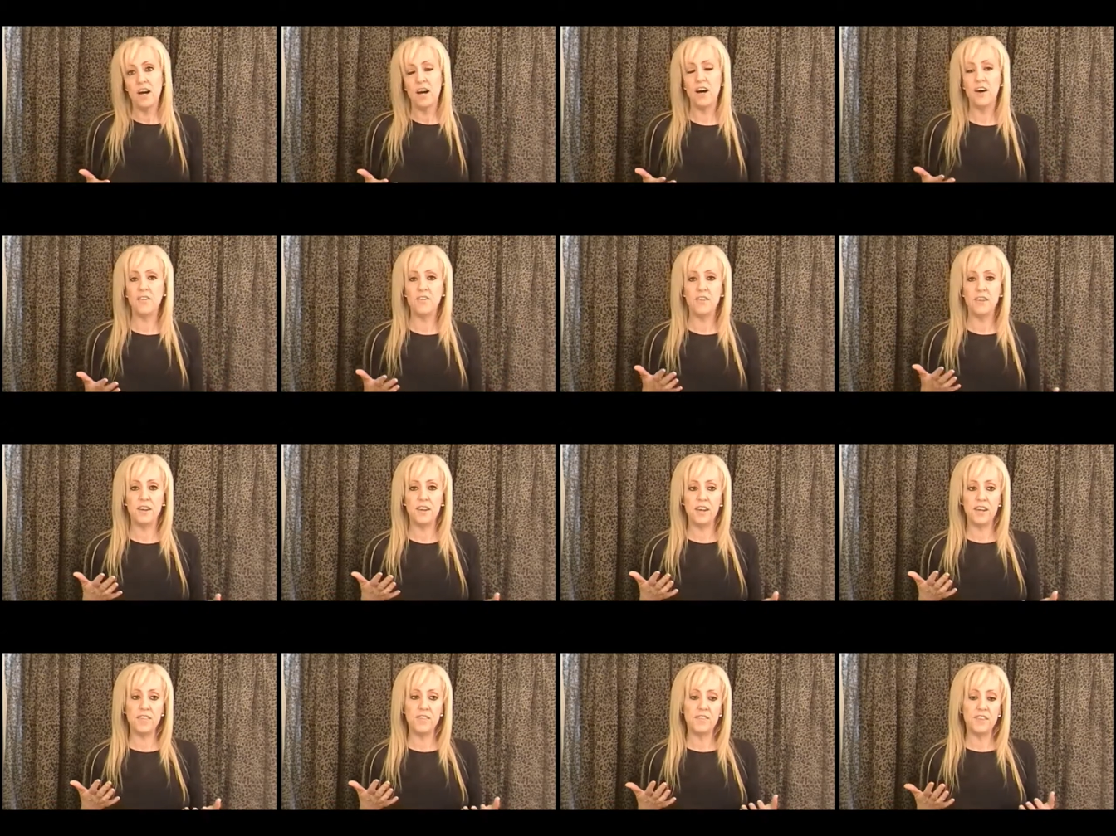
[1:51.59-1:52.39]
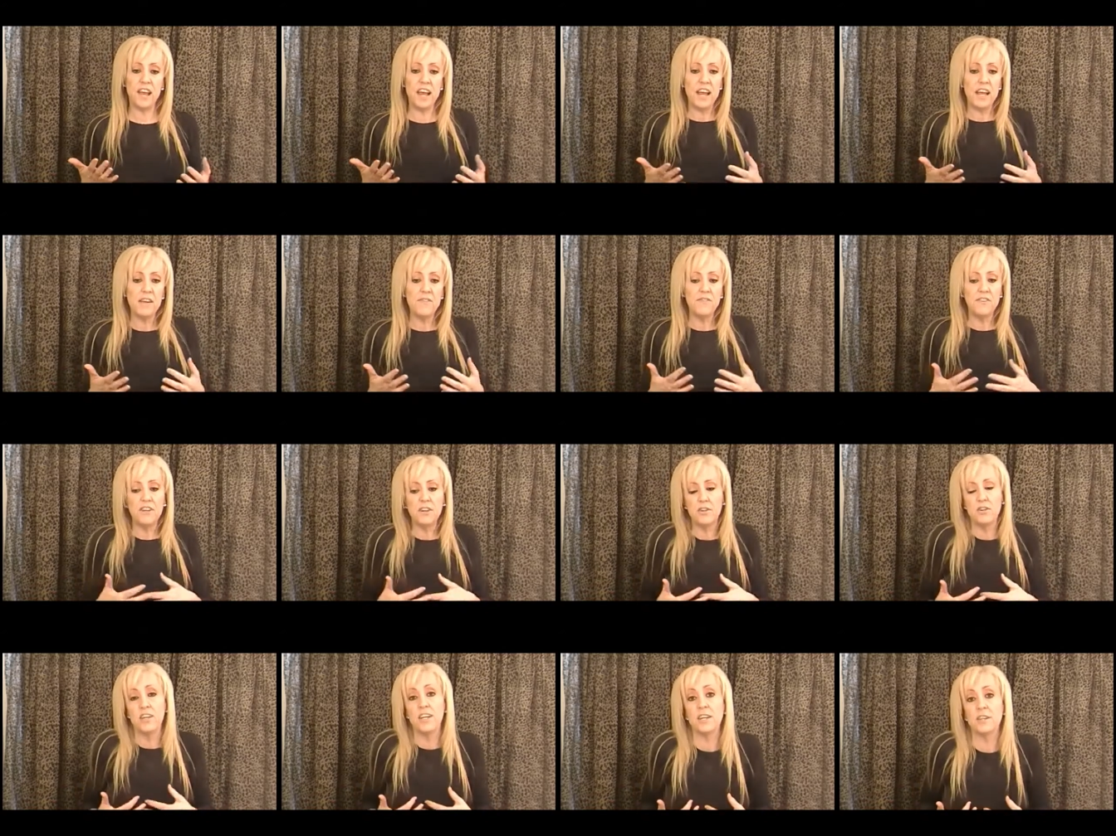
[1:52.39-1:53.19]
Uh, they, they
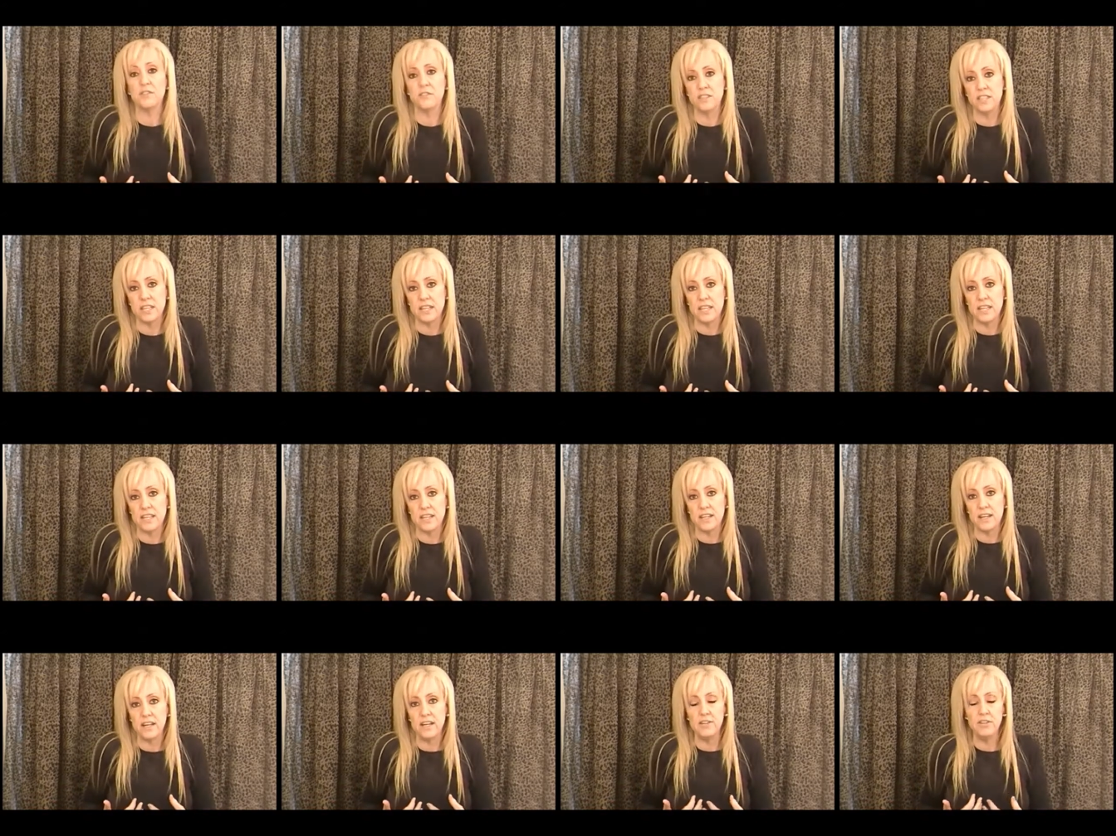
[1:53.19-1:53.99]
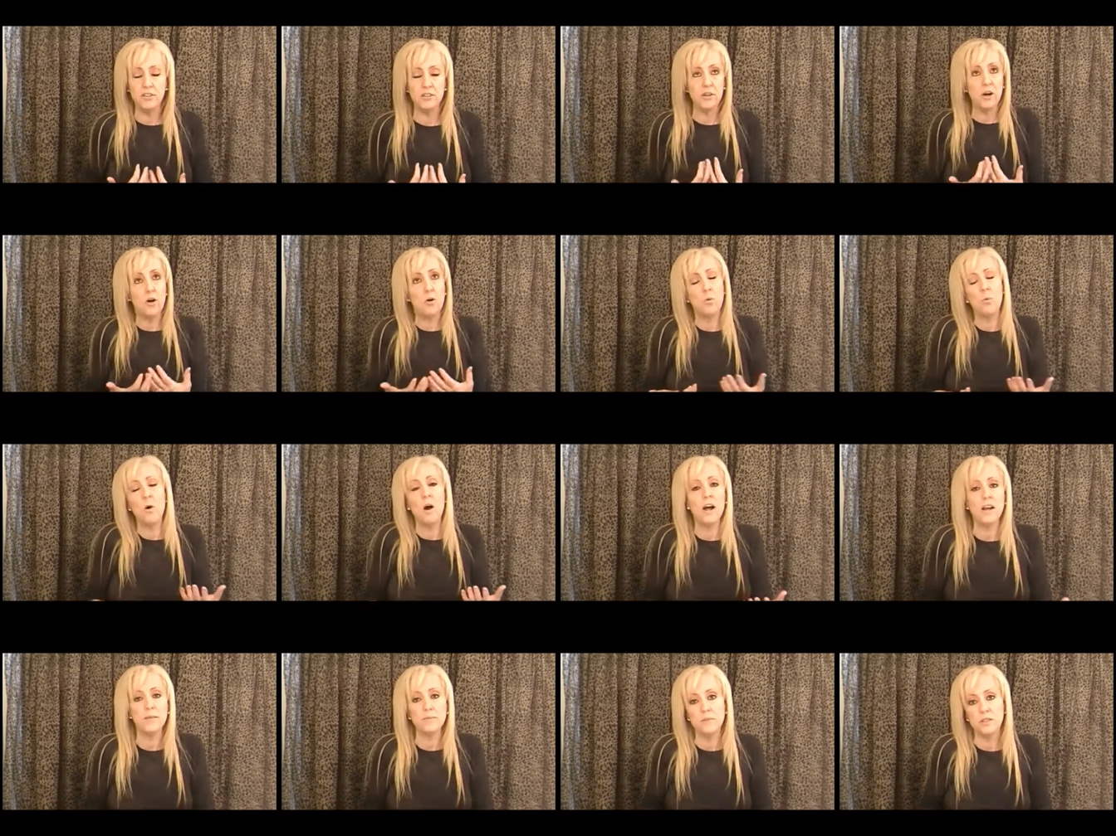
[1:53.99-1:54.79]
feel guilty, and you don't
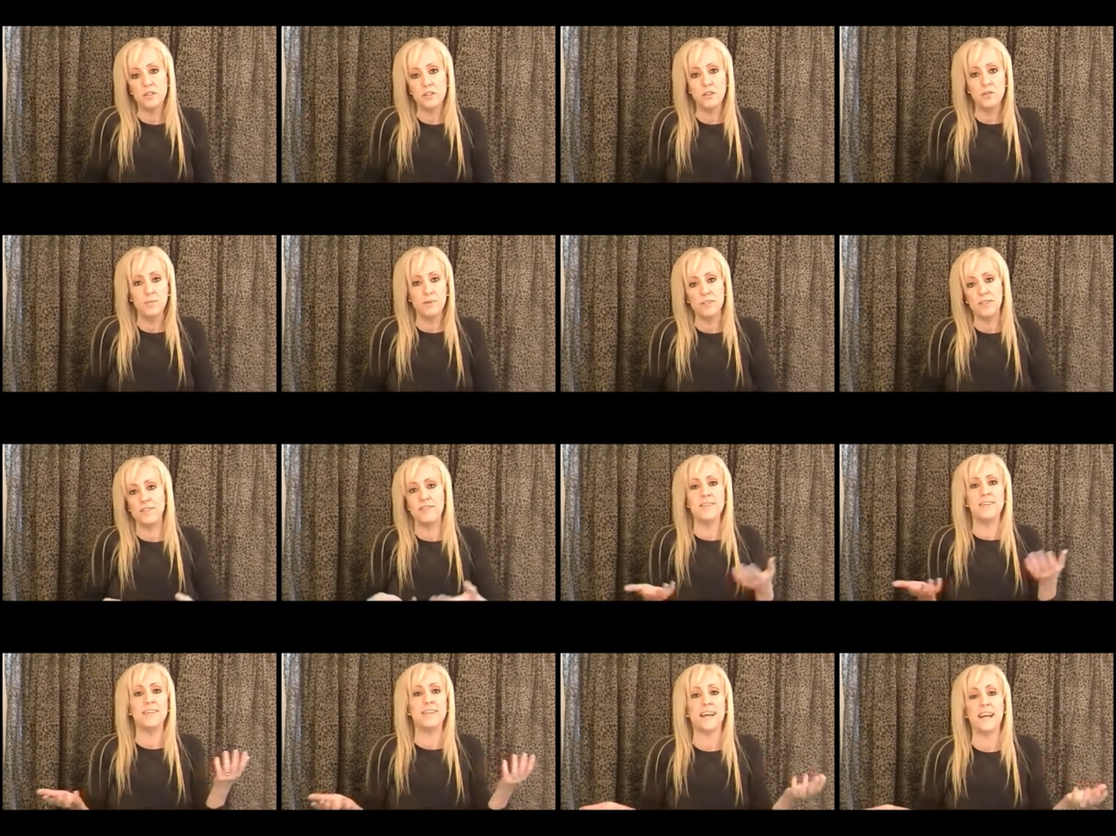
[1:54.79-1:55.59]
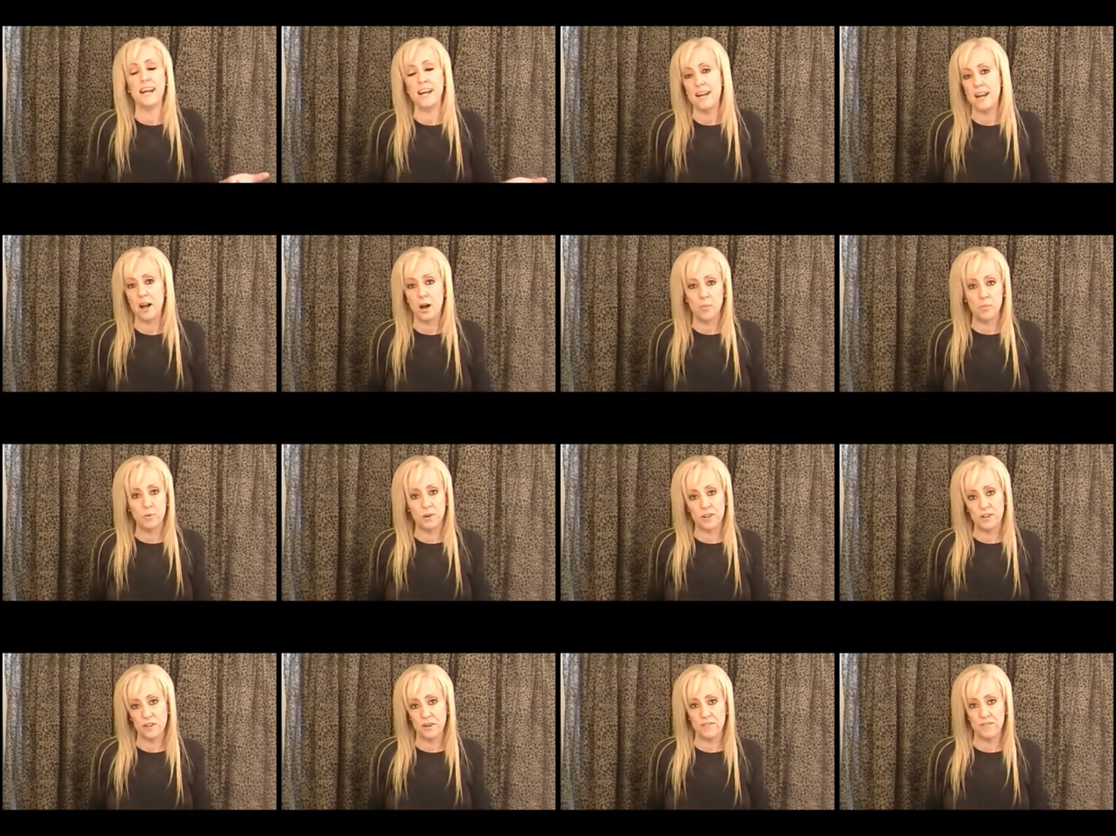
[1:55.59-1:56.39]
want them to, but you can't help
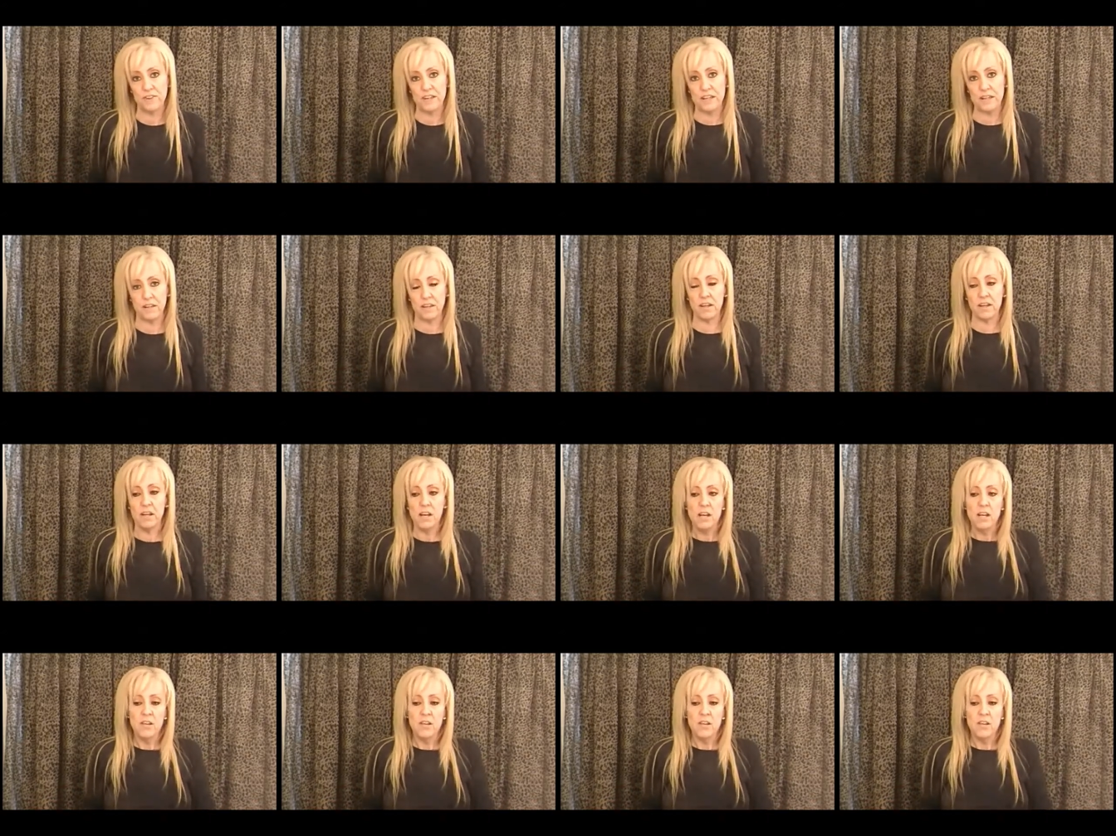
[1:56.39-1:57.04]
what they're feeling.